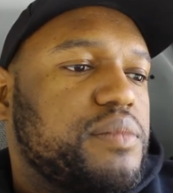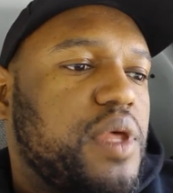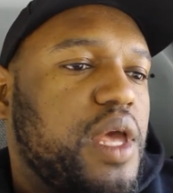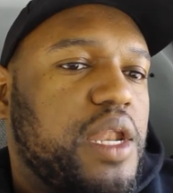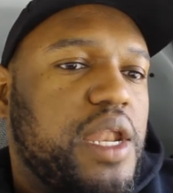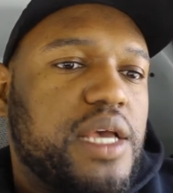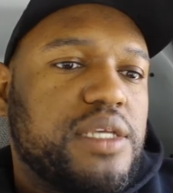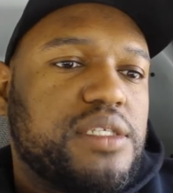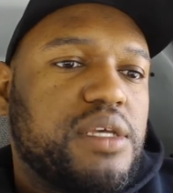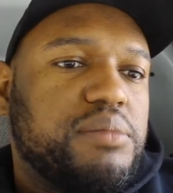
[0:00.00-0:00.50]

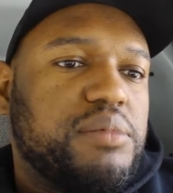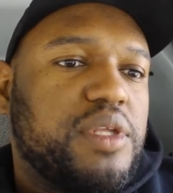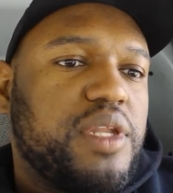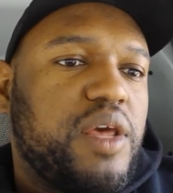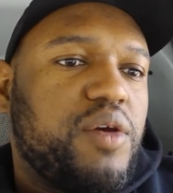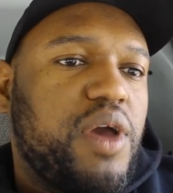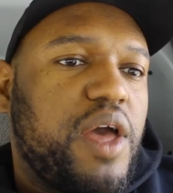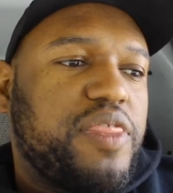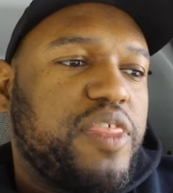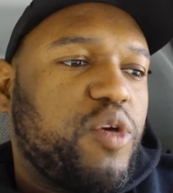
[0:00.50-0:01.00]
And that's something
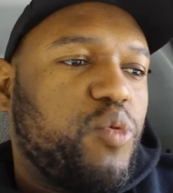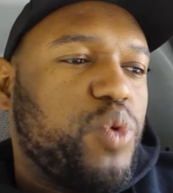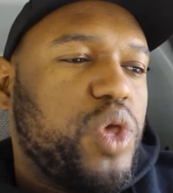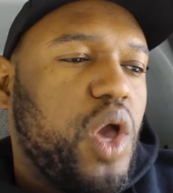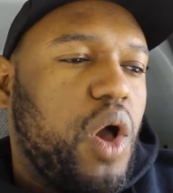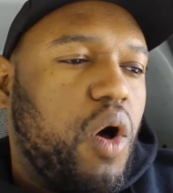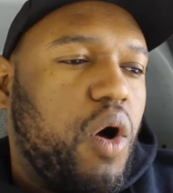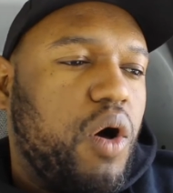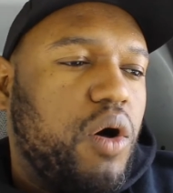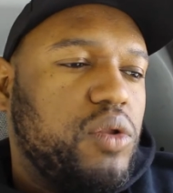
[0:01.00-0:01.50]
that I think we
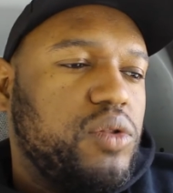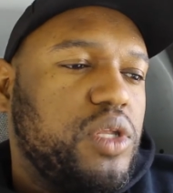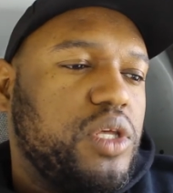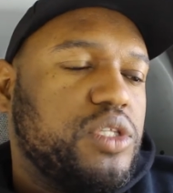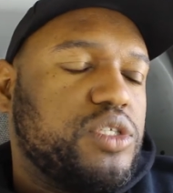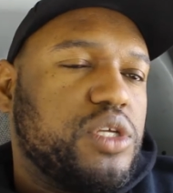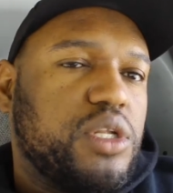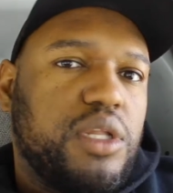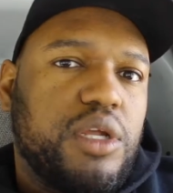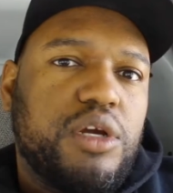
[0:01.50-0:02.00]
all
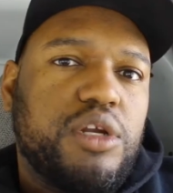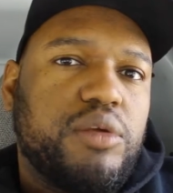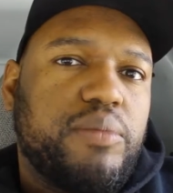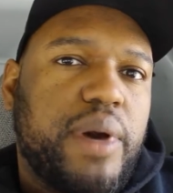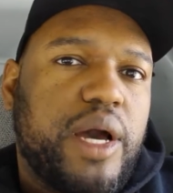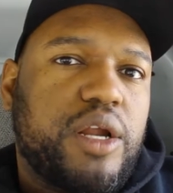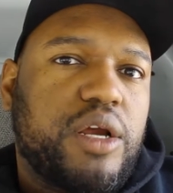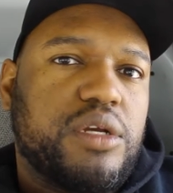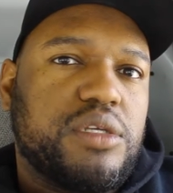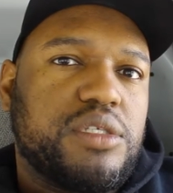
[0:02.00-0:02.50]
need to learn
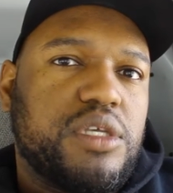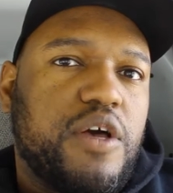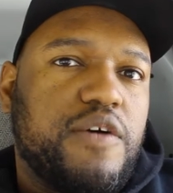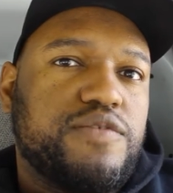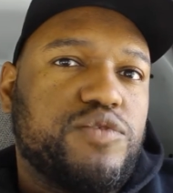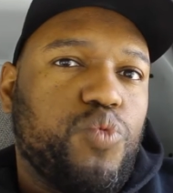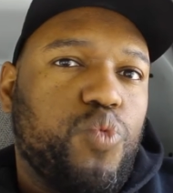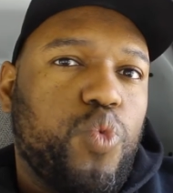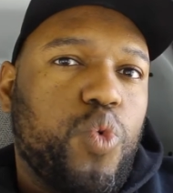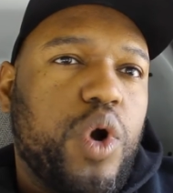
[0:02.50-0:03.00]
about
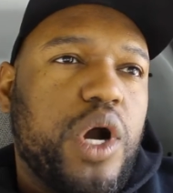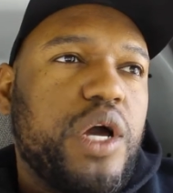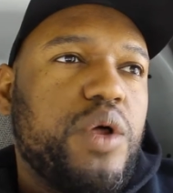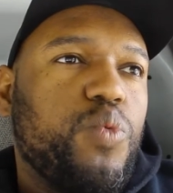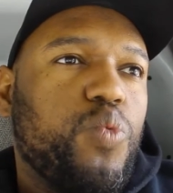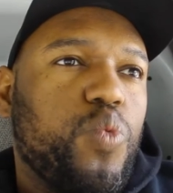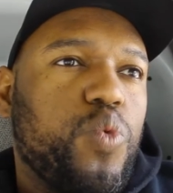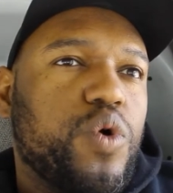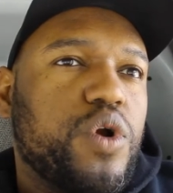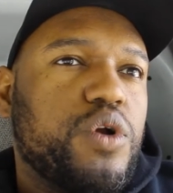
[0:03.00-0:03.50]
ourselves. What
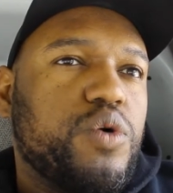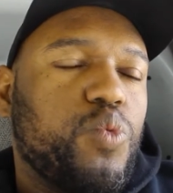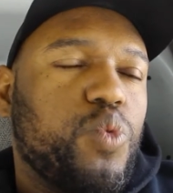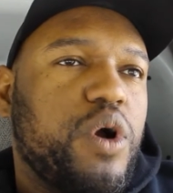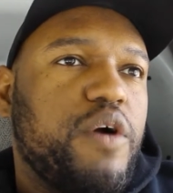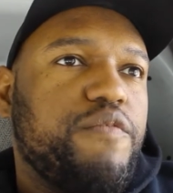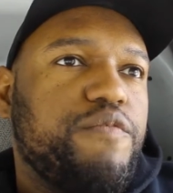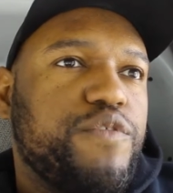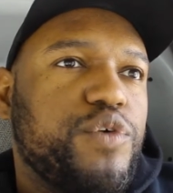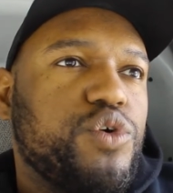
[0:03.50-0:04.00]

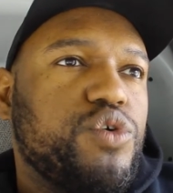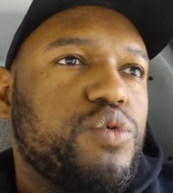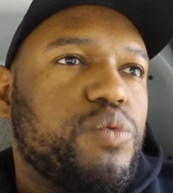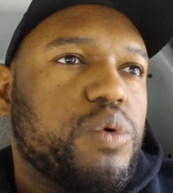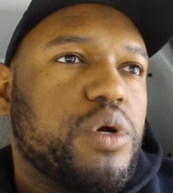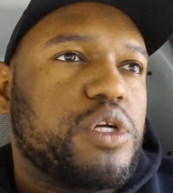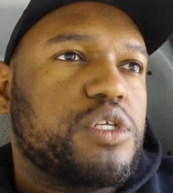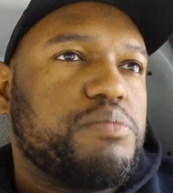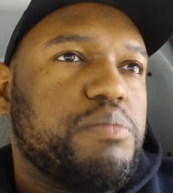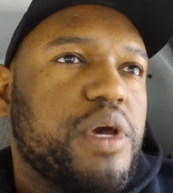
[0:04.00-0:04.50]
food
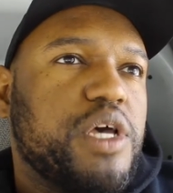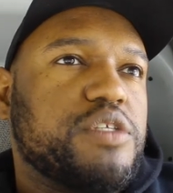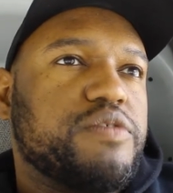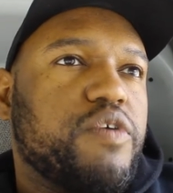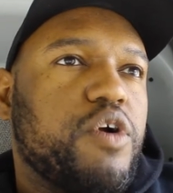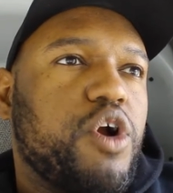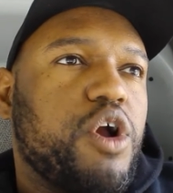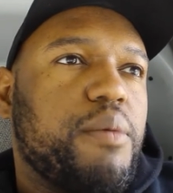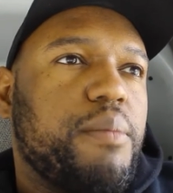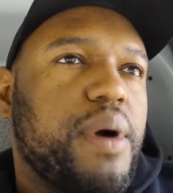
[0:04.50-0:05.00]
works best
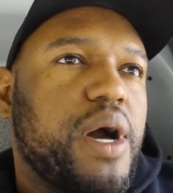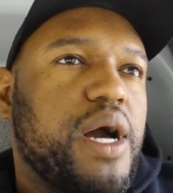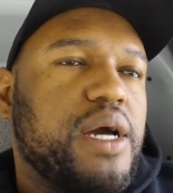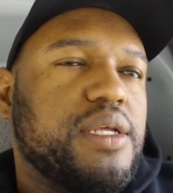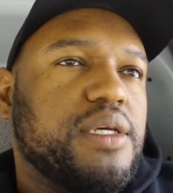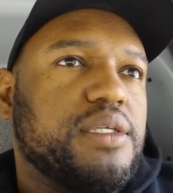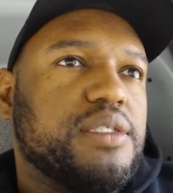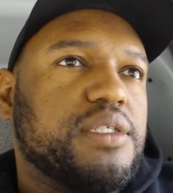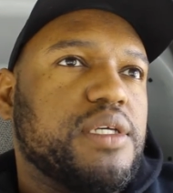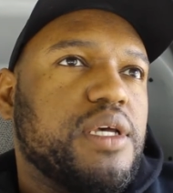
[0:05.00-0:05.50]
for our
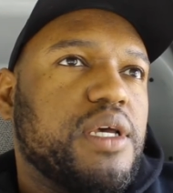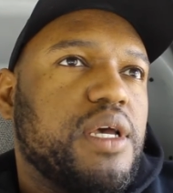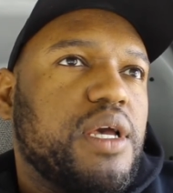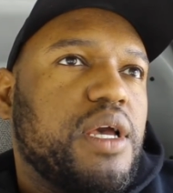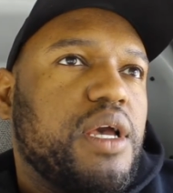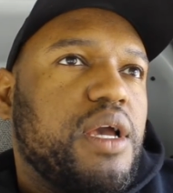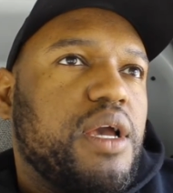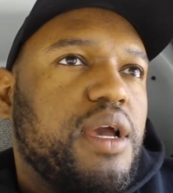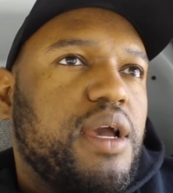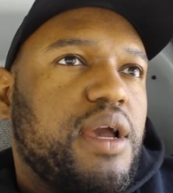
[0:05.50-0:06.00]
bodies?
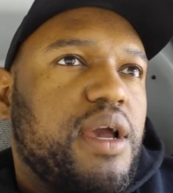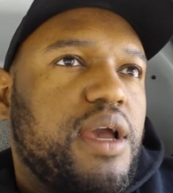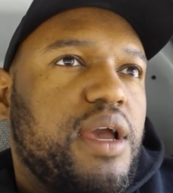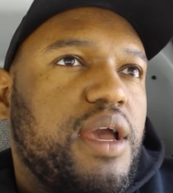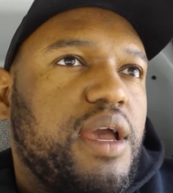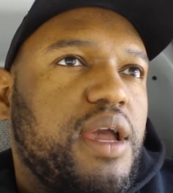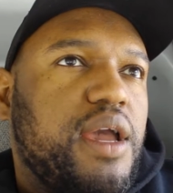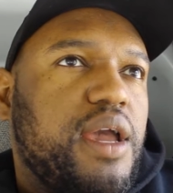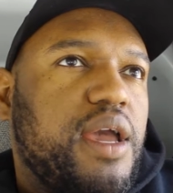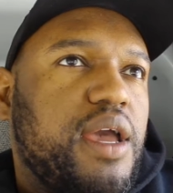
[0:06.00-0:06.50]

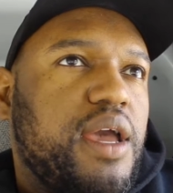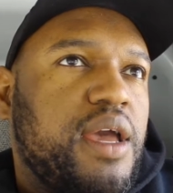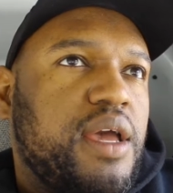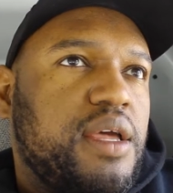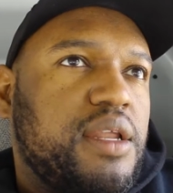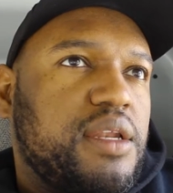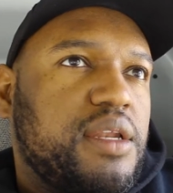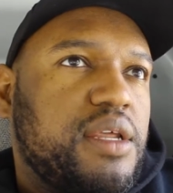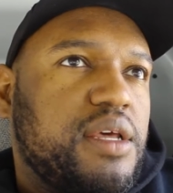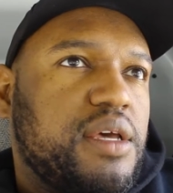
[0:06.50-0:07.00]

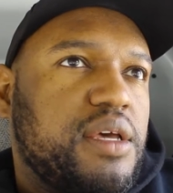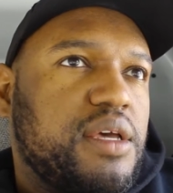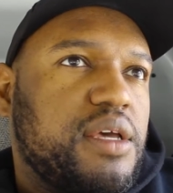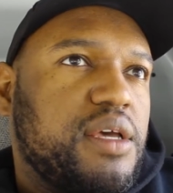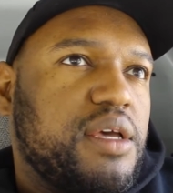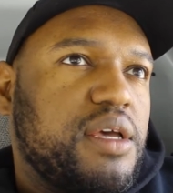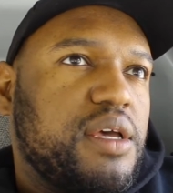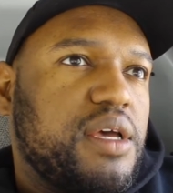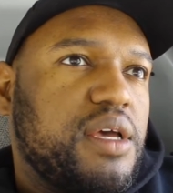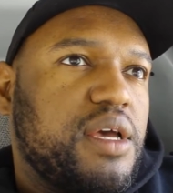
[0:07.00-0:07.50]
And
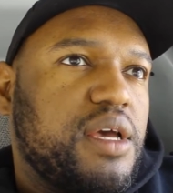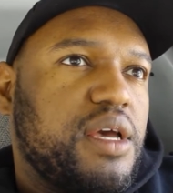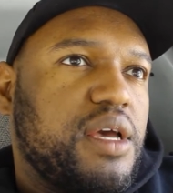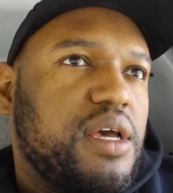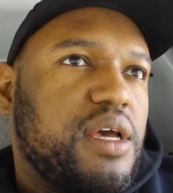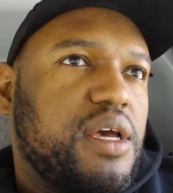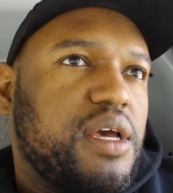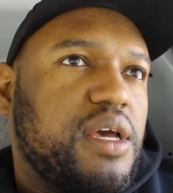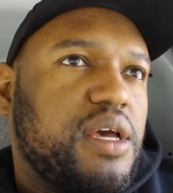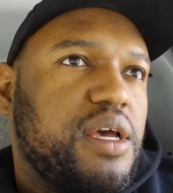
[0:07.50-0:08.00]

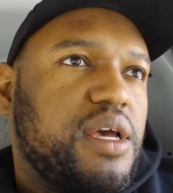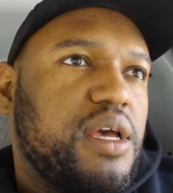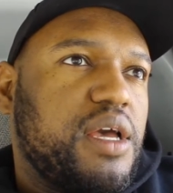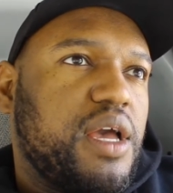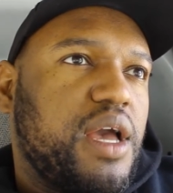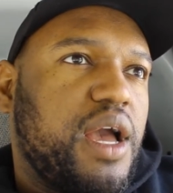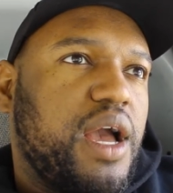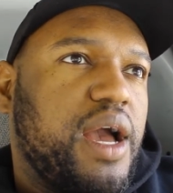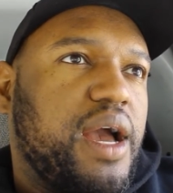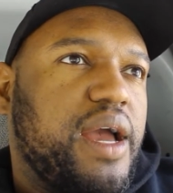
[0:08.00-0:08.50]

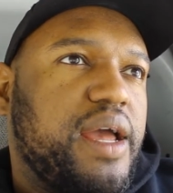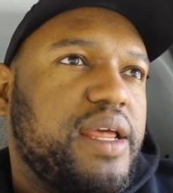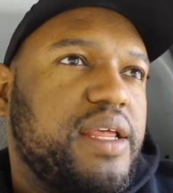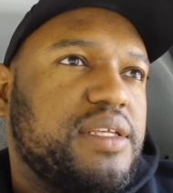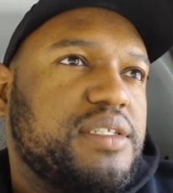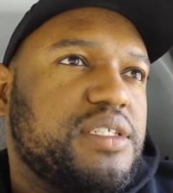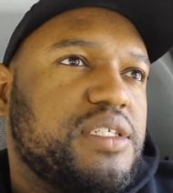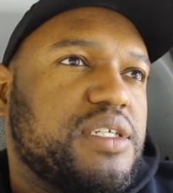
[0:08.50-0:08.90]
I